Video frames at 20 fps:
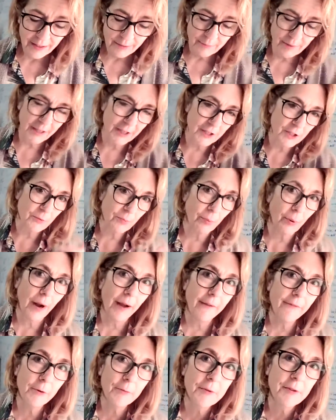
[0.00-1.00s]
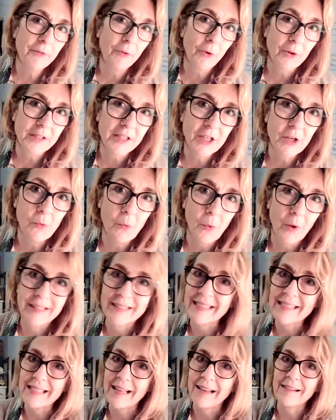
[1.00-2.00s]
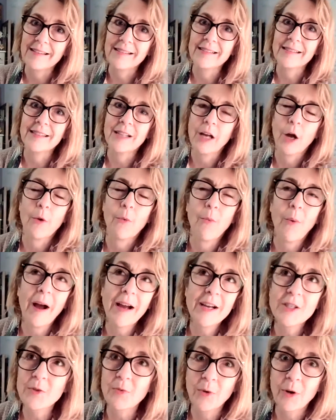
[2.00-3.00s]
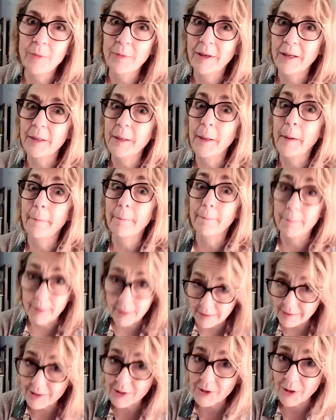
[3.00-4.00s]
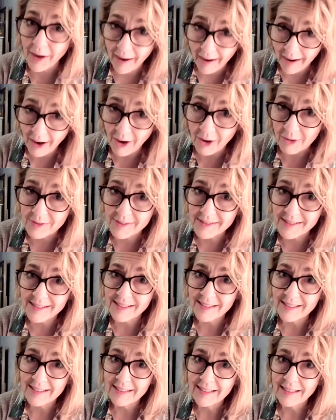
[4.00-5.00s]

Because Proverbs 14:1 says, a wise woman builds her house,